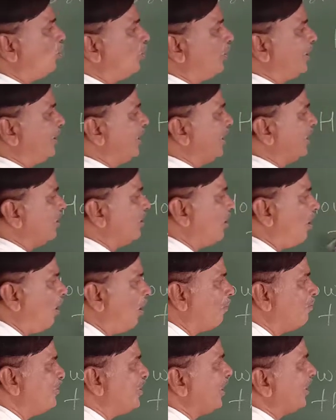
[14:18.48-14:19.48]
to create the
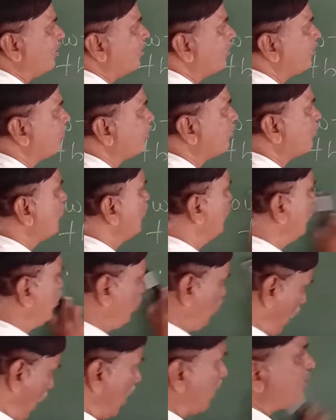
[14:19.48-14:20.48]
object?
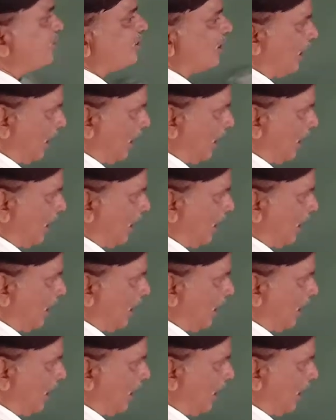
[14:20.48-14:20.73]
So answer I